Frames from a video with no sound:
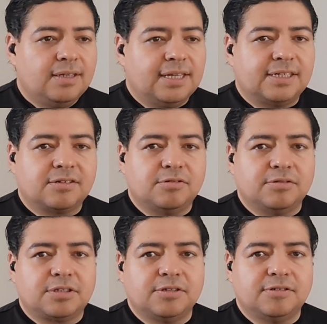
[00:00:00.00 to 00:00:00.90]
that's
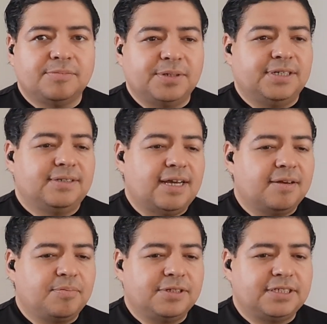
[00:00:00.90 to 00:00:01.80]
cool too, but I
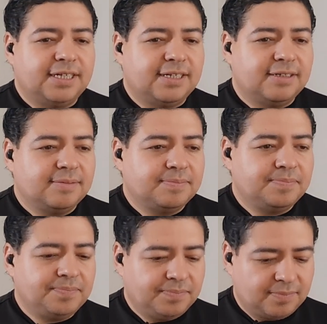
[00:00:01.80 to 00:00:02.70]
appreciate it.
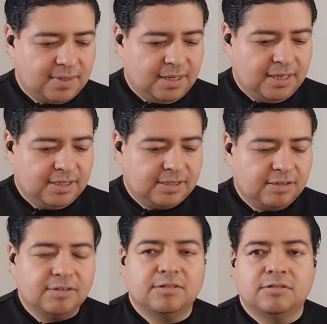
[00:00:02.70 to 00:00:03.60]
And
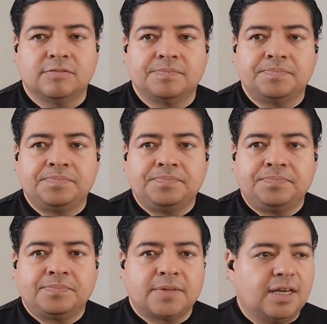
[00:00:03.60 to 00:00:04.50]
so
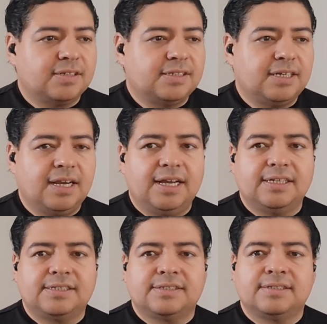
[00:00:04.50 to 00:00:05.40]
I'll see you
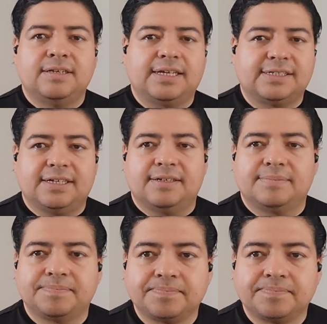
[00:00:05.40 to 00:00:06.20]
guys next time.